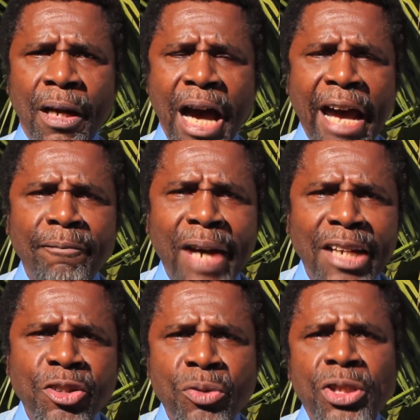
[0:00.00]
I
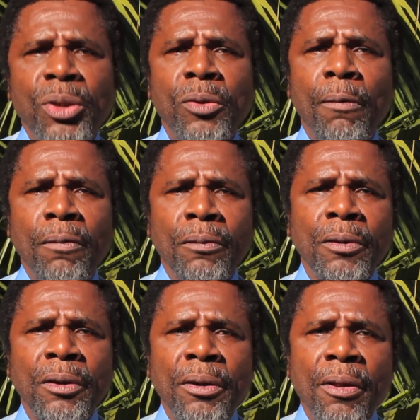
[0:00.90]
invite you to
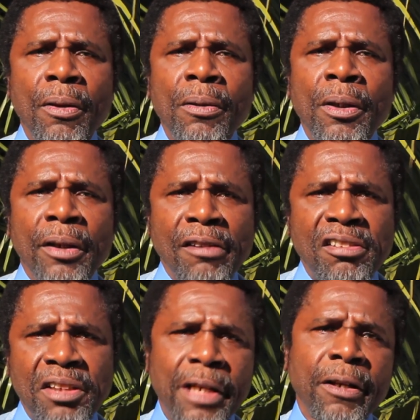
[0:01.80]

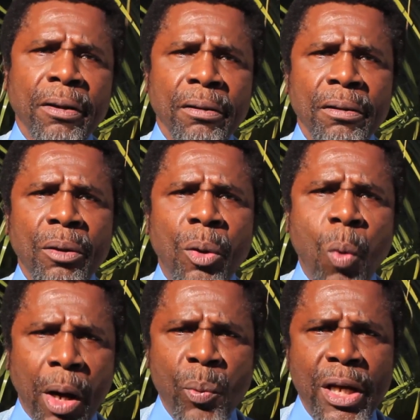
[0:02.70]
consider
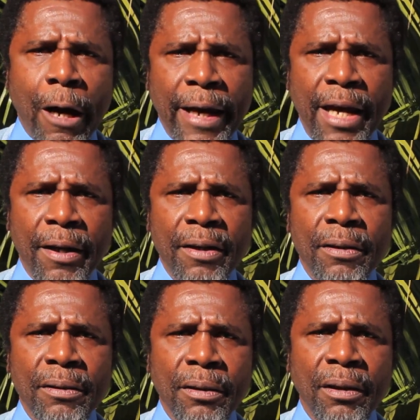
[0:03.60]
where we are headed
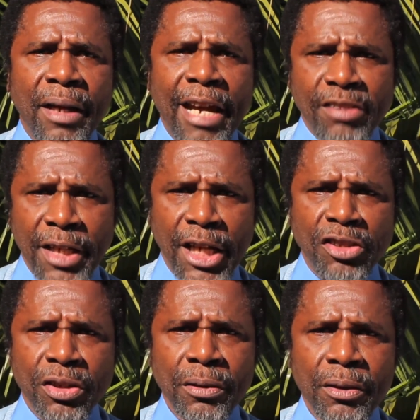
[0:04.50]
as a
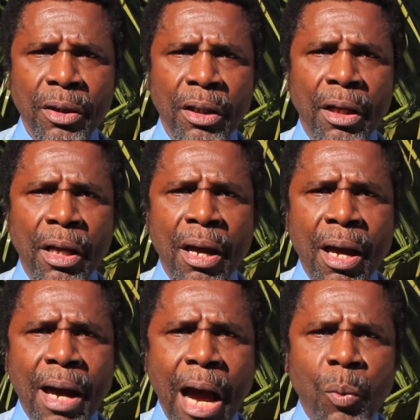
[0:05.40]
nation.
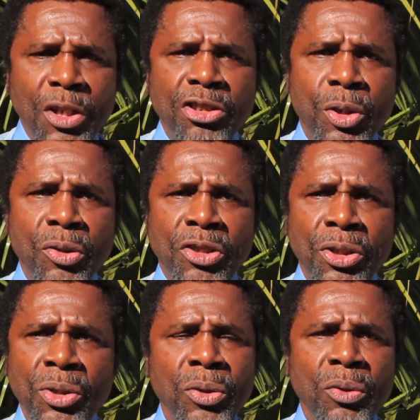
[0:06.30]
I wish you
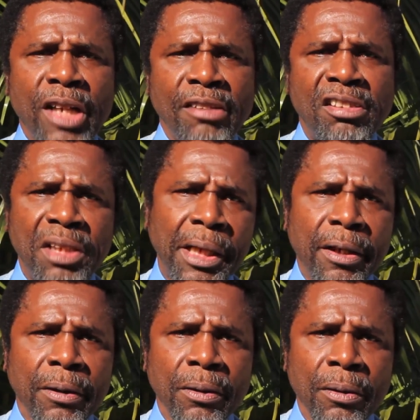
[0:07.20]
to
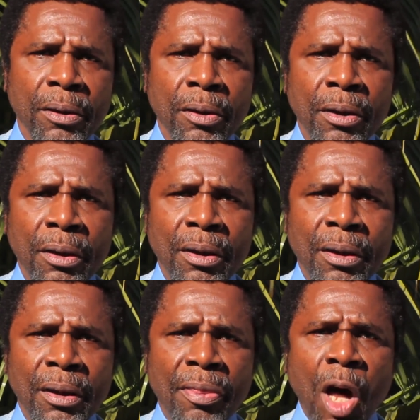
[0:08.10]
consider
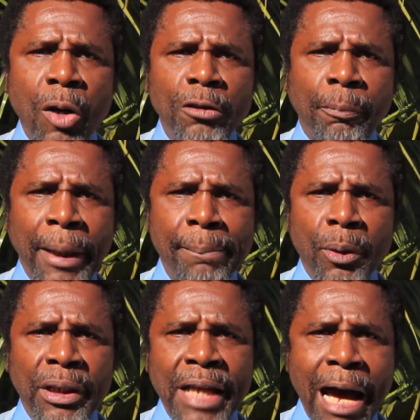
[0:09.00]
those
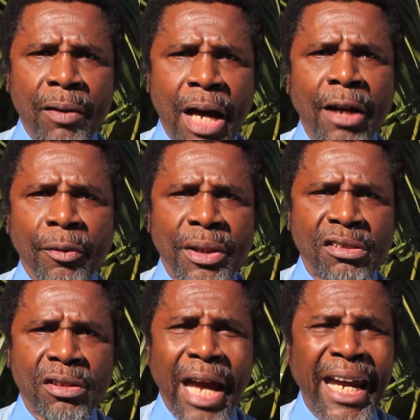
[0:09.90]
people in our
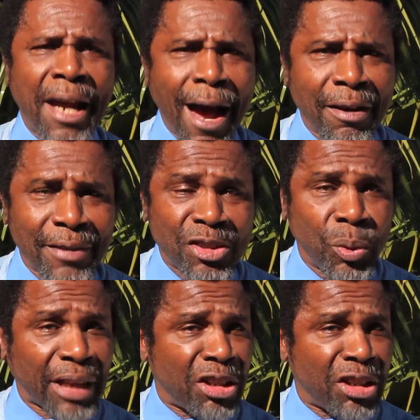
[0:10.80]
Congress, a Congress with